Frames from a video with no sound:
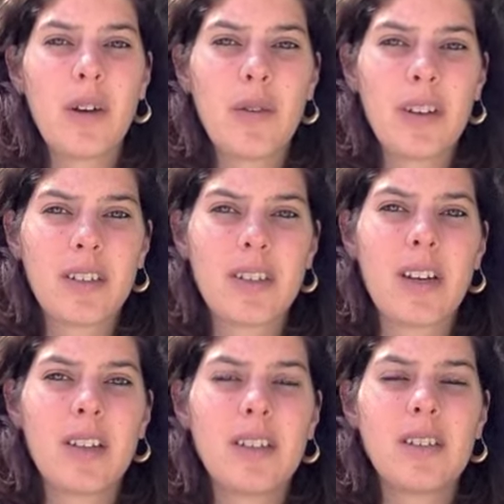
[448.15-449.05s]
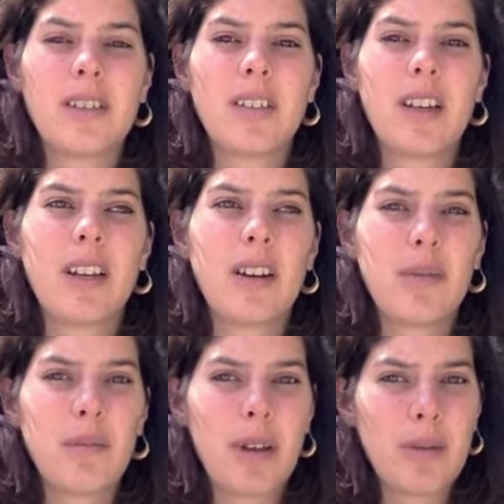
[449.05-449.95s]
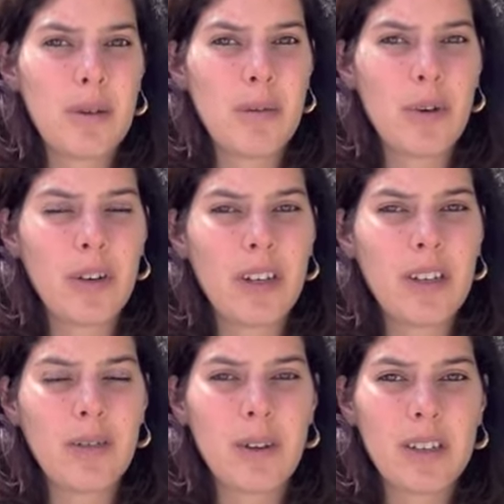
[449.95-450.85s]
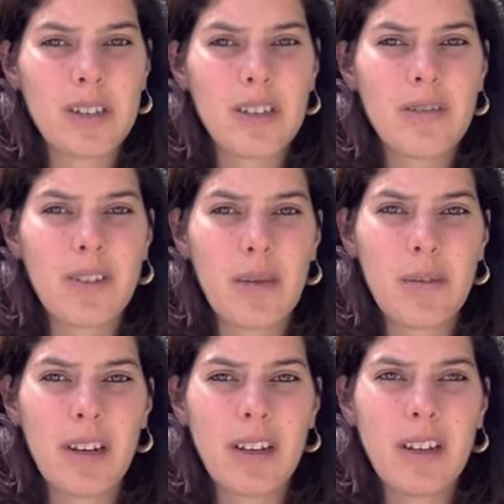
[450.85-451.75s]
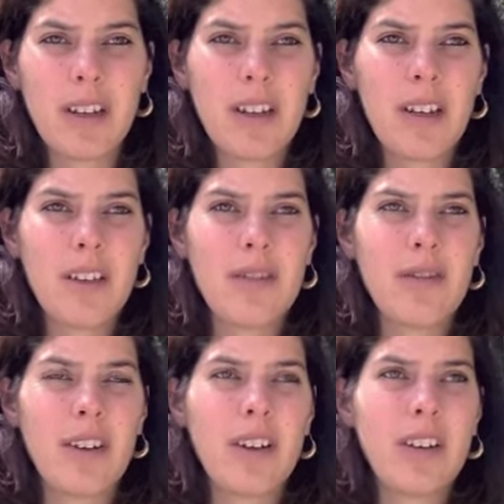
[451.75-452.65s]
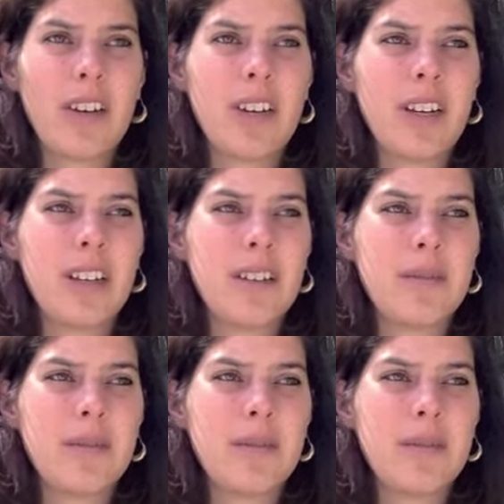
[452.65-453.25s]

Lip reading: whereas others that are maybe born in a Western family, very